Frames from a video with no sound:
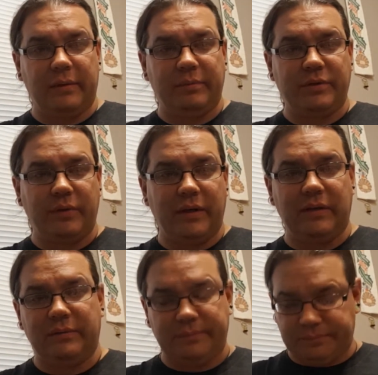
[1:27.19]

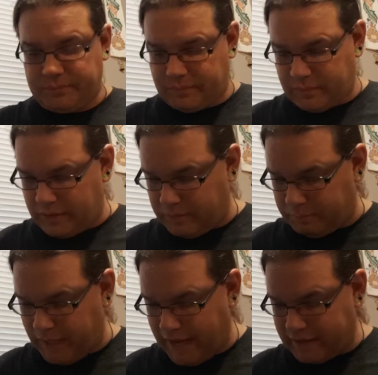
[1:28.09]
between the
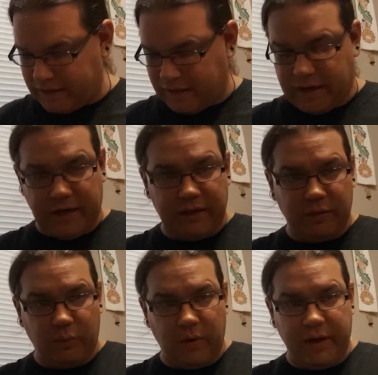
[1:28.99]
black and
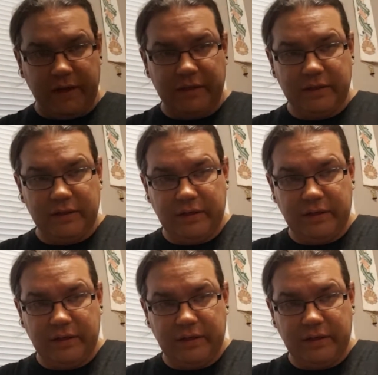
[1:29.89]
the white.